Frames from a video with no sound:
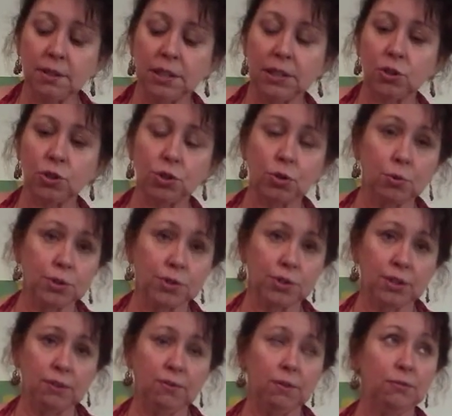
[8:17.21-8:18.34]
these are sources
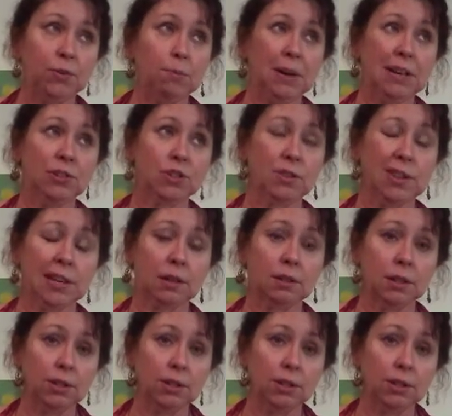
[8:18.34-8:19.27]
of information that can